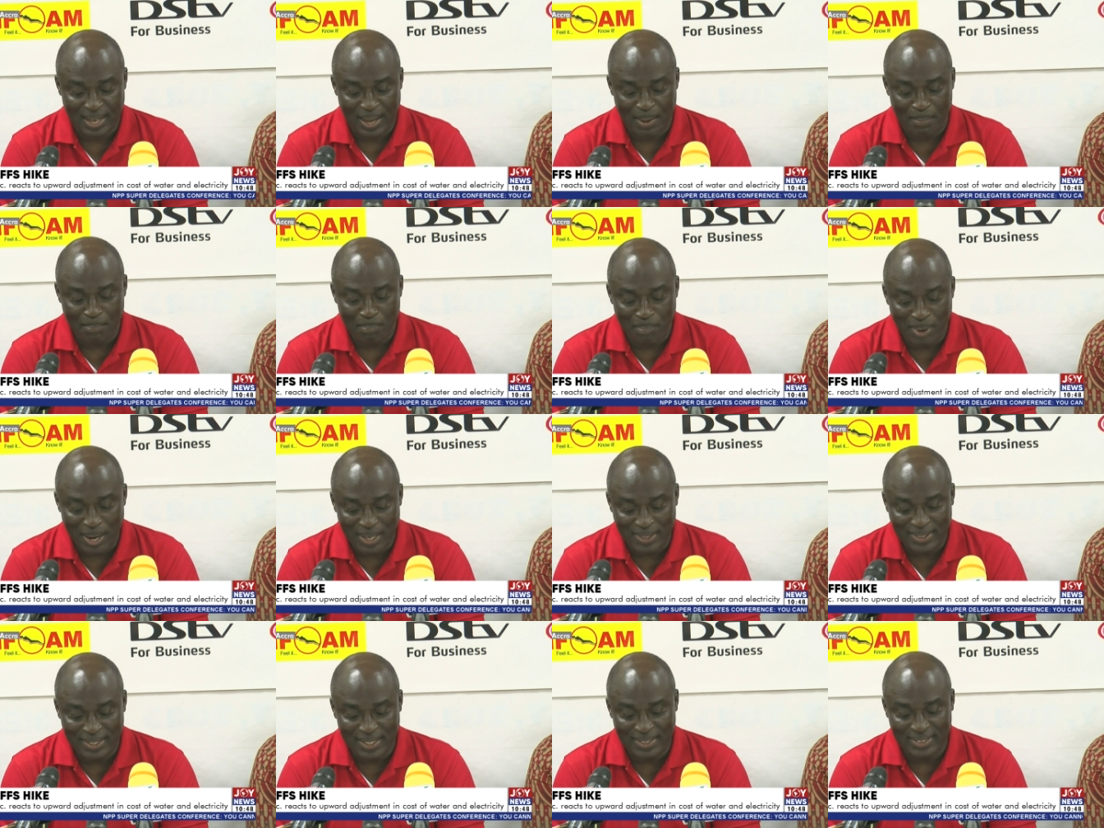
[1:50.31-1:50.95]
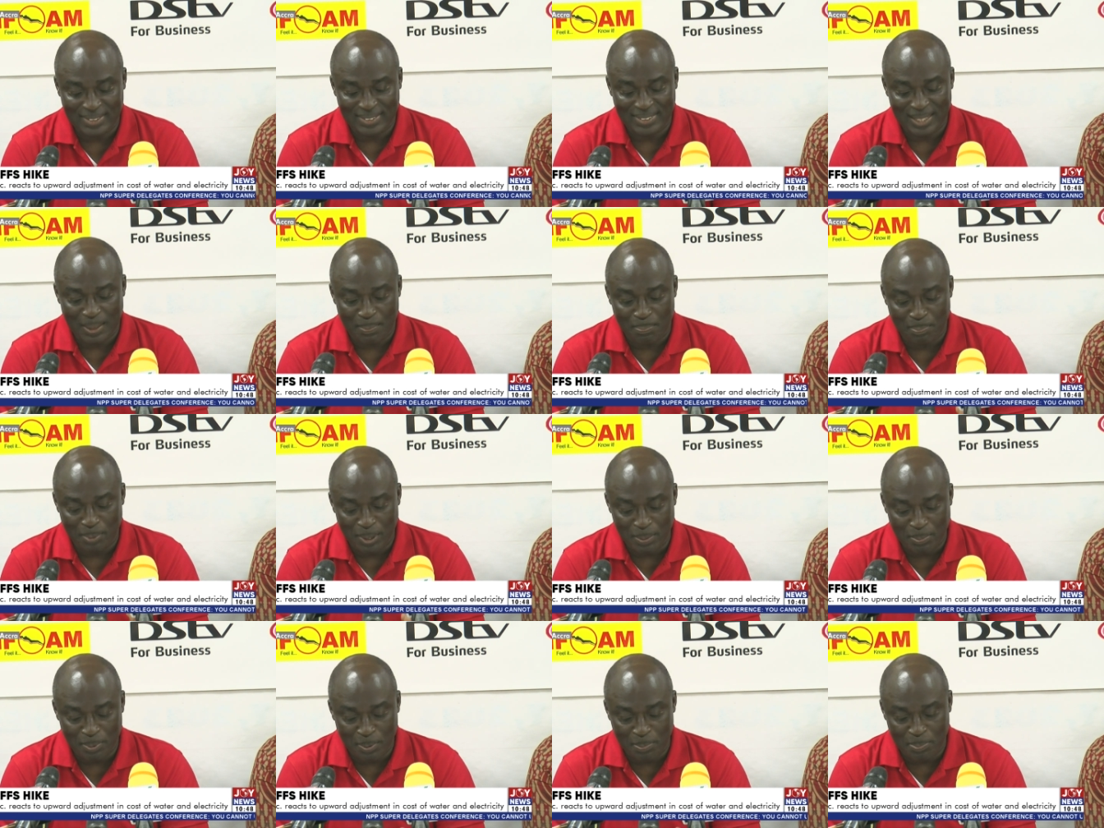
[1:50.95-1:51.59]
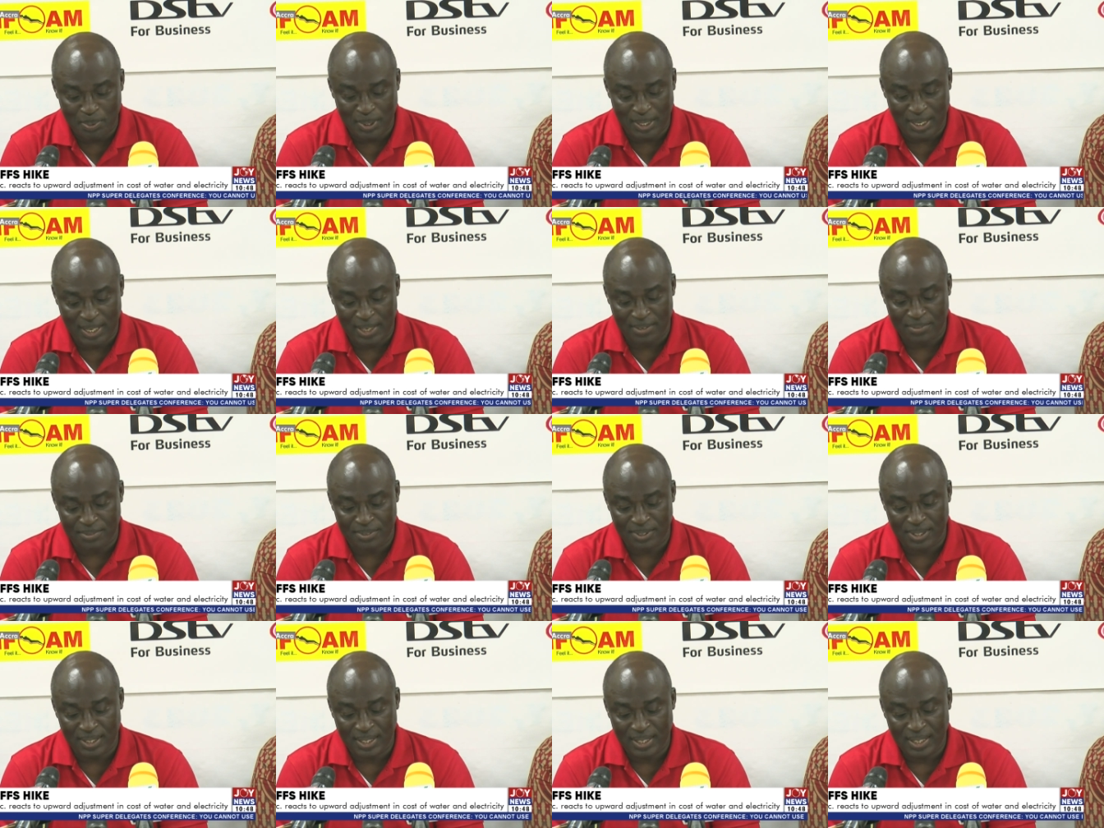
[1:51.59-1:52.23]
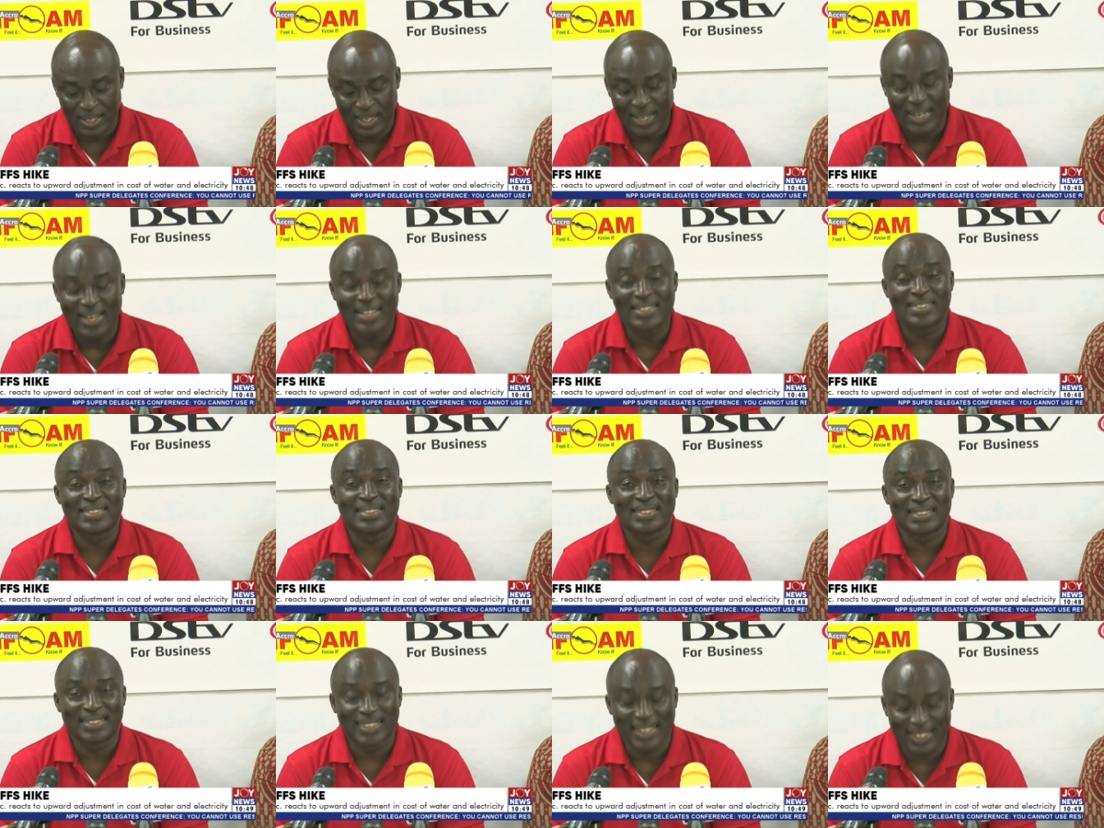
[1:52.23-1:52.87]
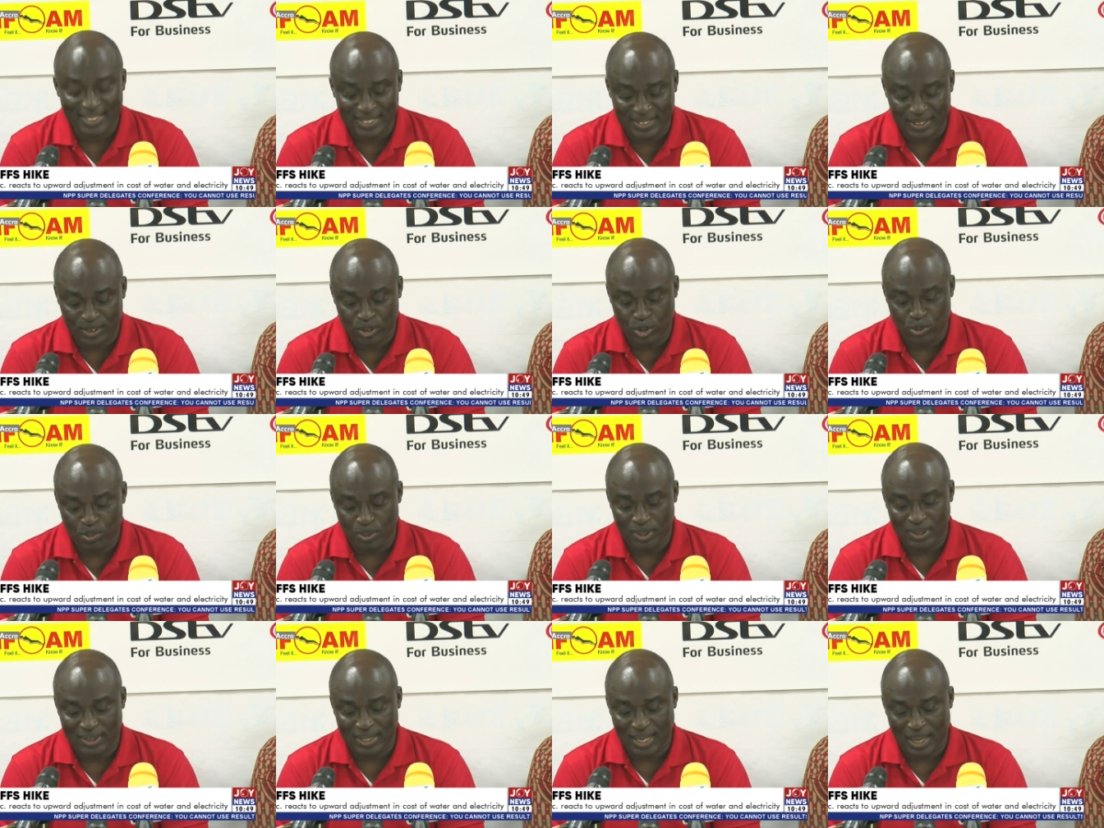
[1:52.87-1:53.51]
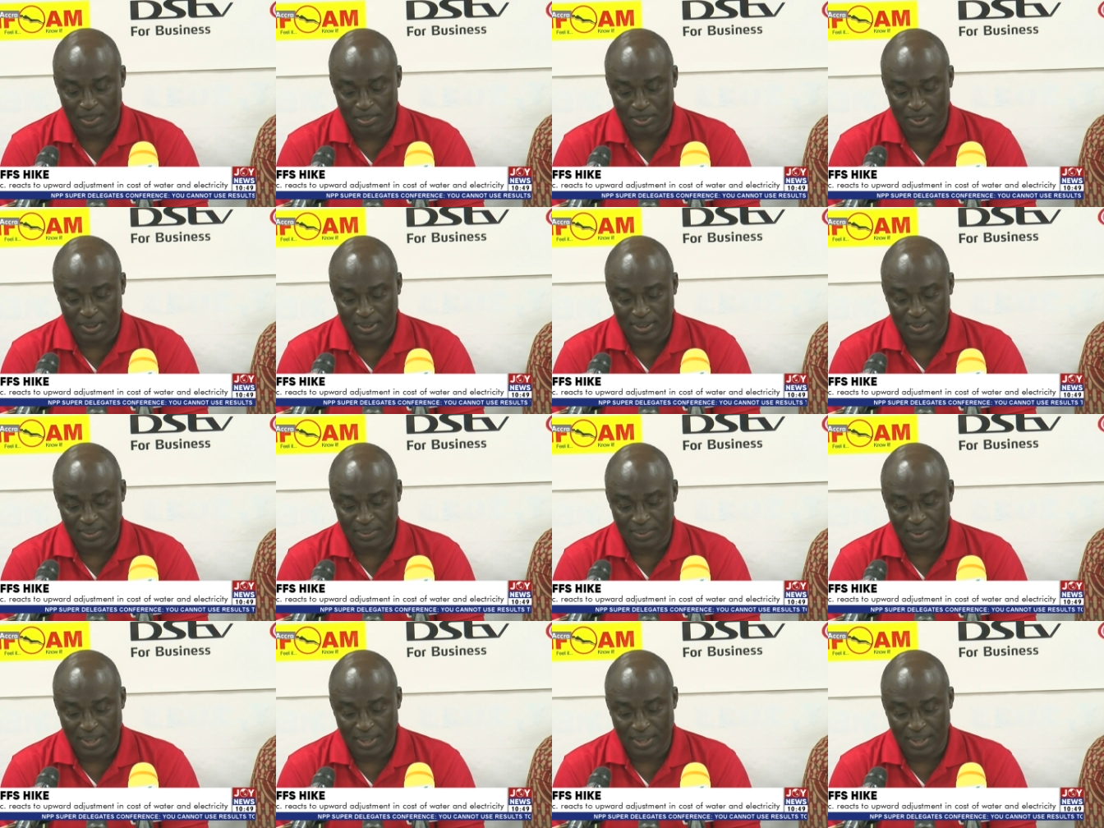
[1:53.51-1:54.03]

embedded in the PPPF is yet to be tapped,